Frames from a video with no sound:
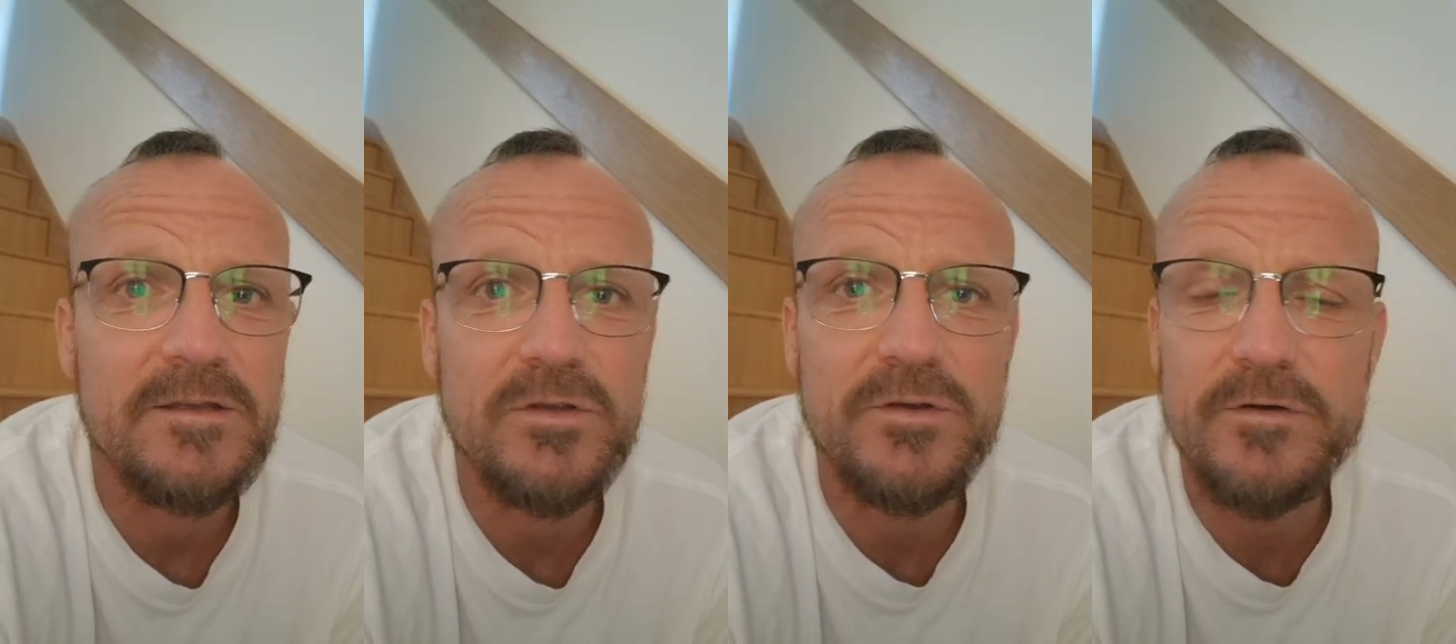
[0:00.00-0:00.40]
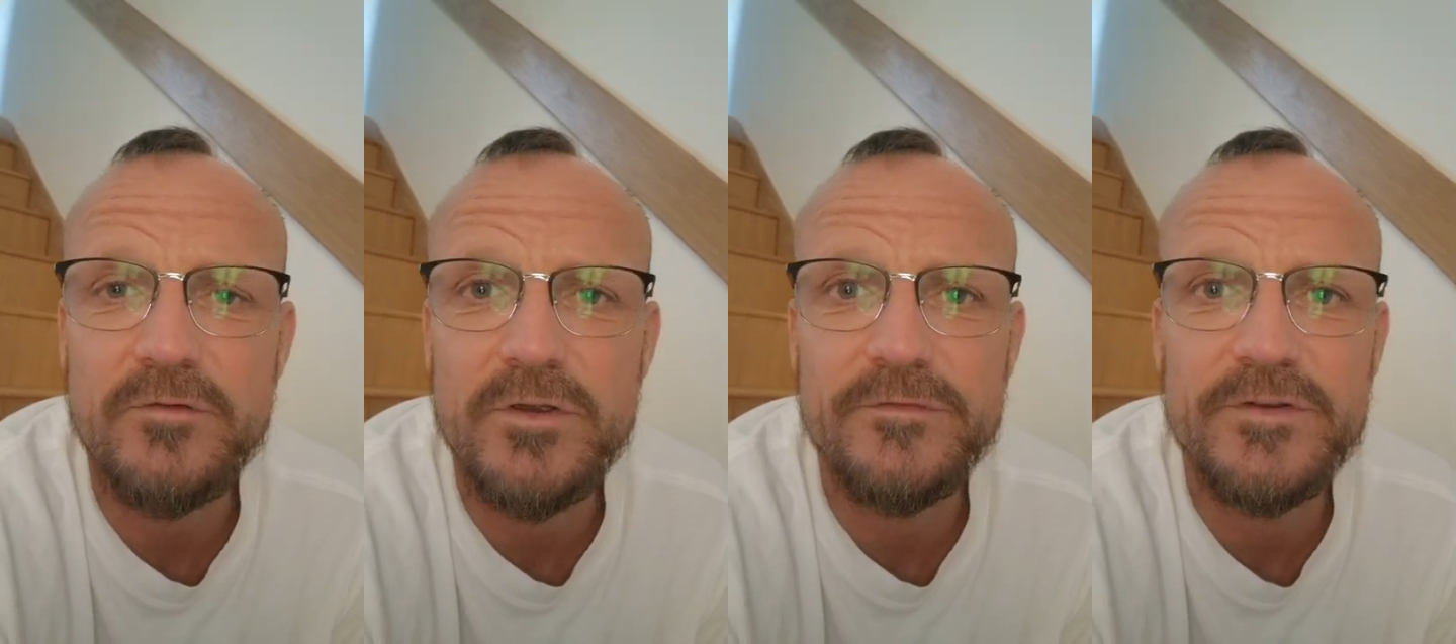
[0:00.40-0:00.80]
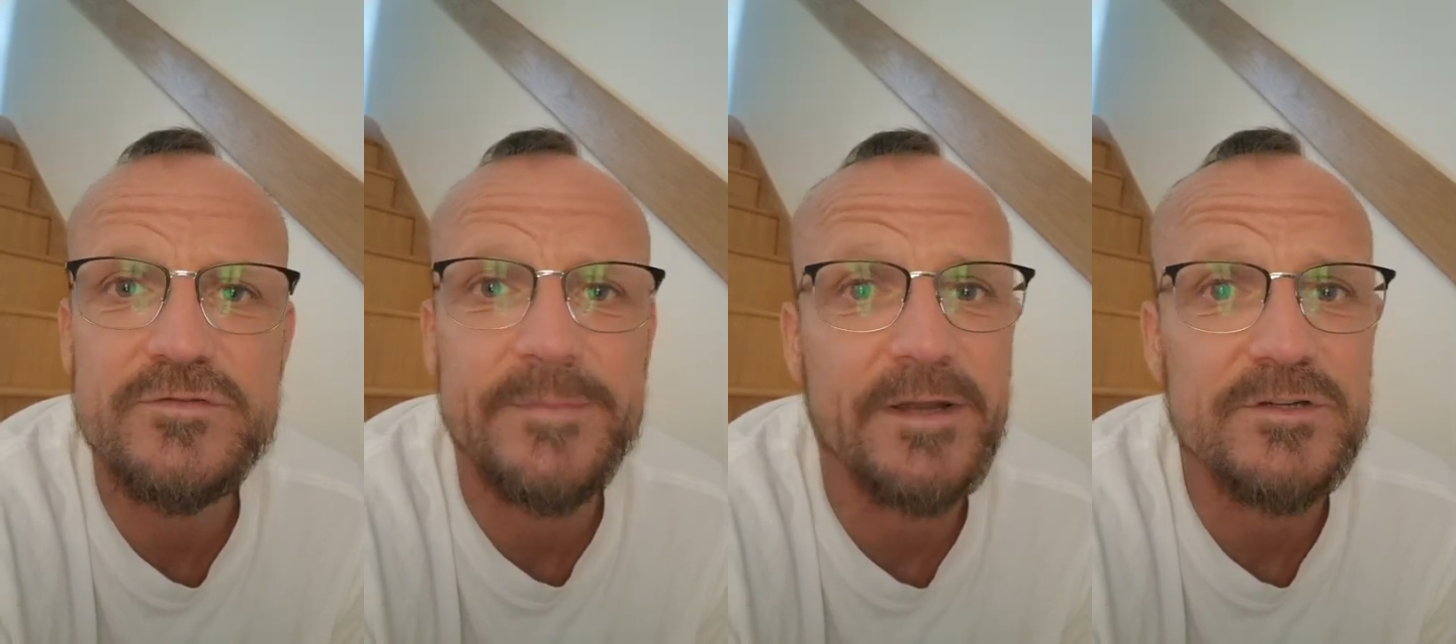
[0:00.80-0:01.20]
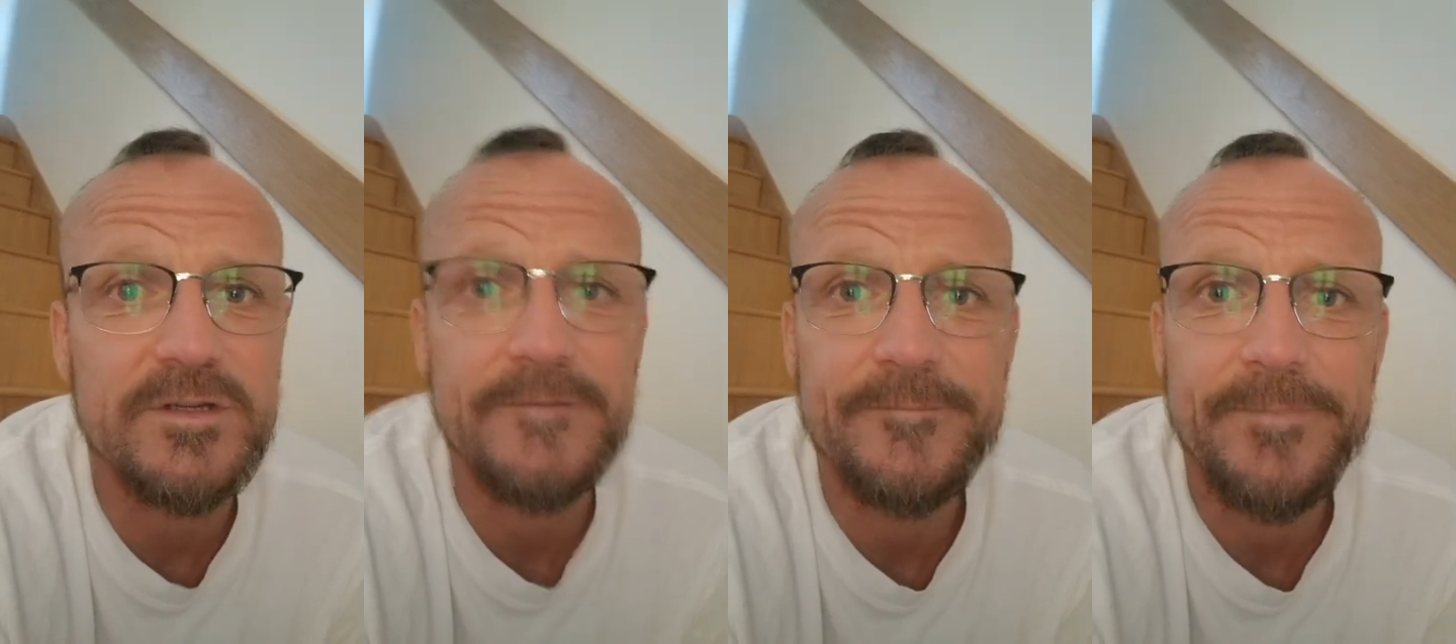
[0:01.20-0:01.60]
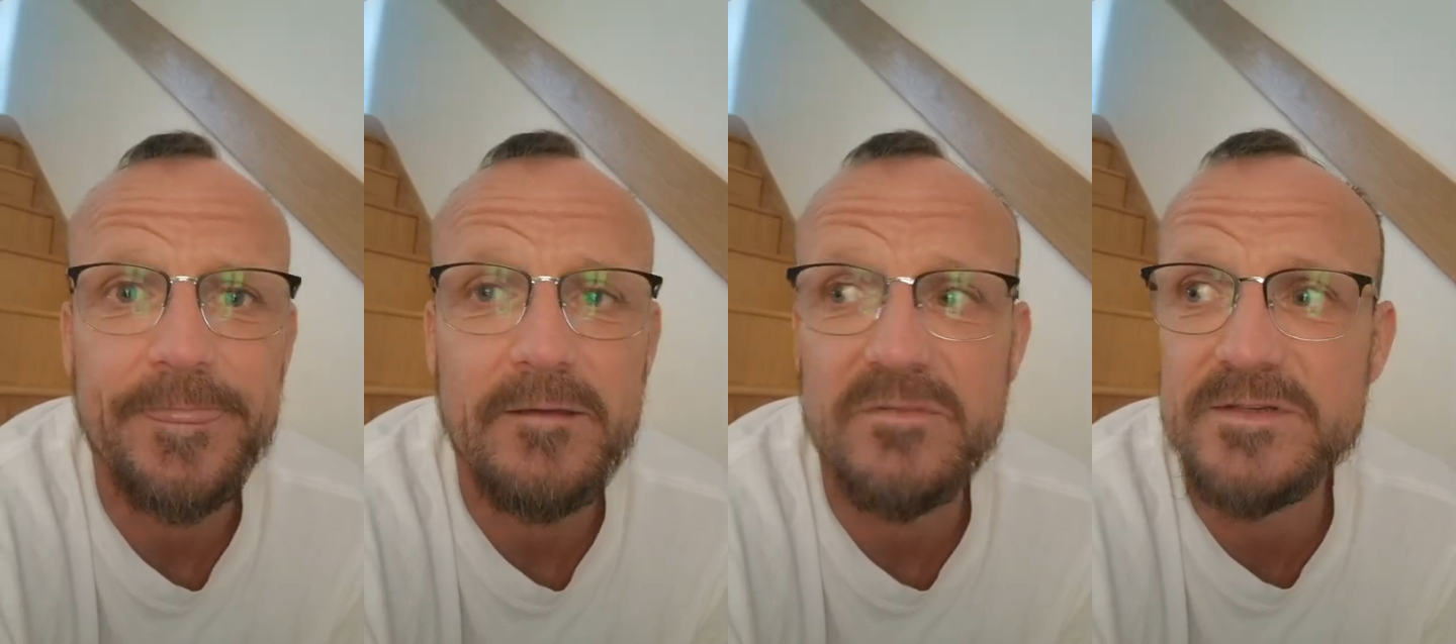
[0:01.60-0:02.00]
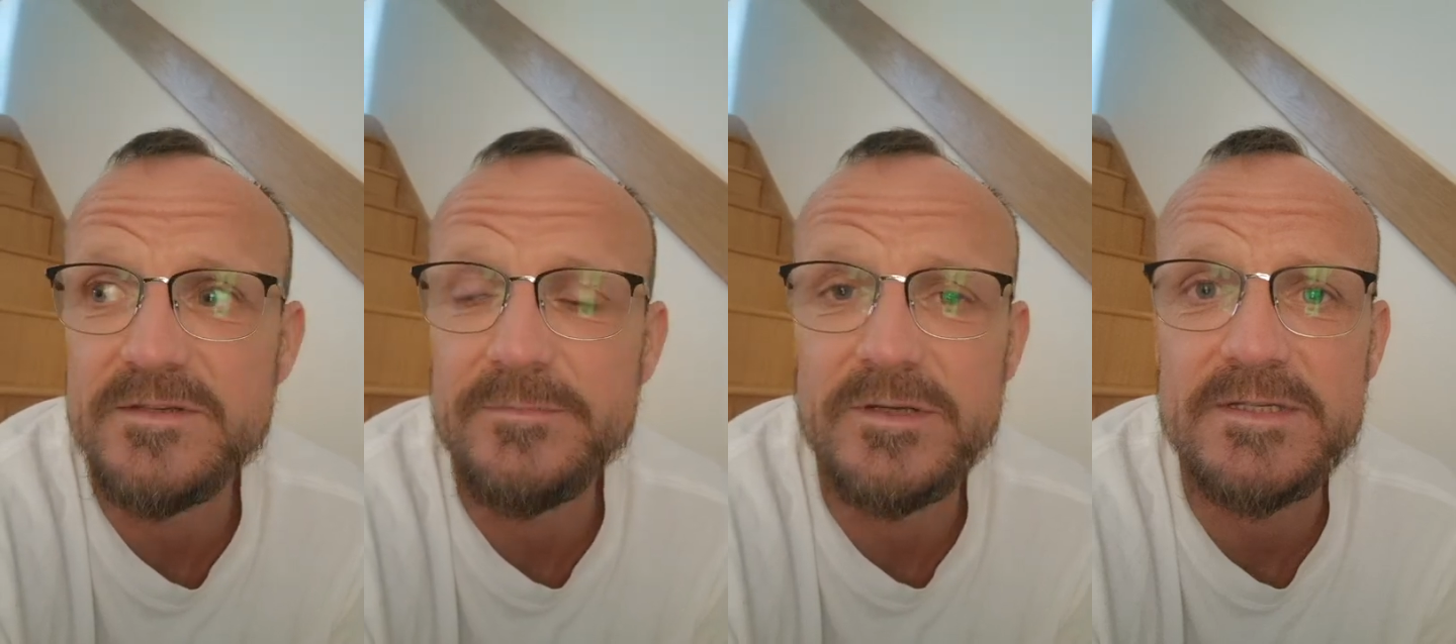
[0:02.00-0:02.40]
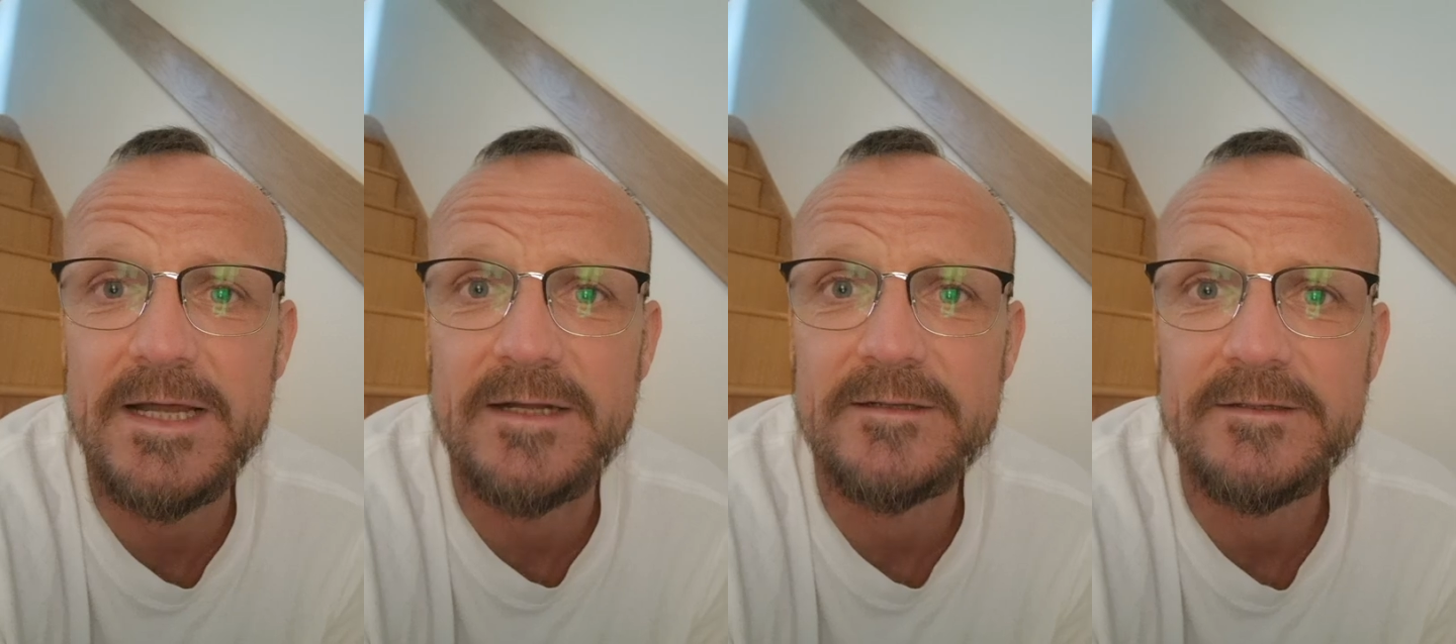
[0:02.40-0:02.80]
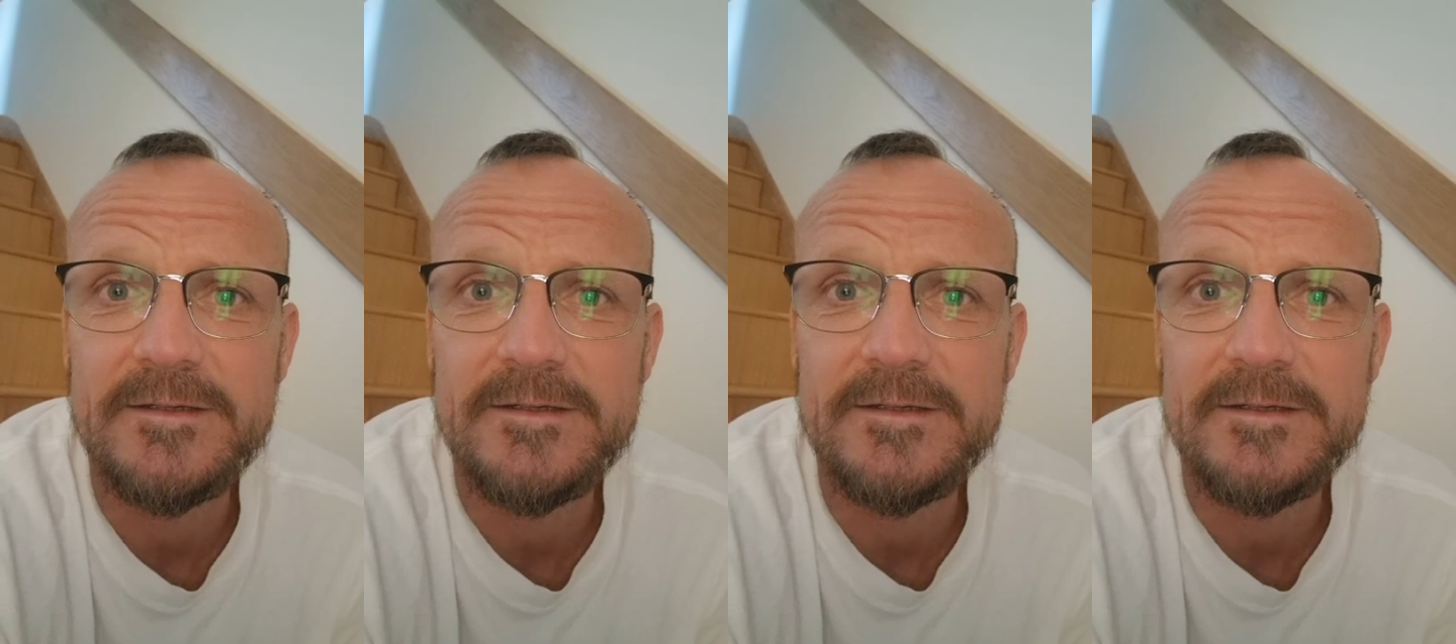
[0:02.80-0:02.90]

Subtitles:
you're not a very good fishery manager. It's simple as that.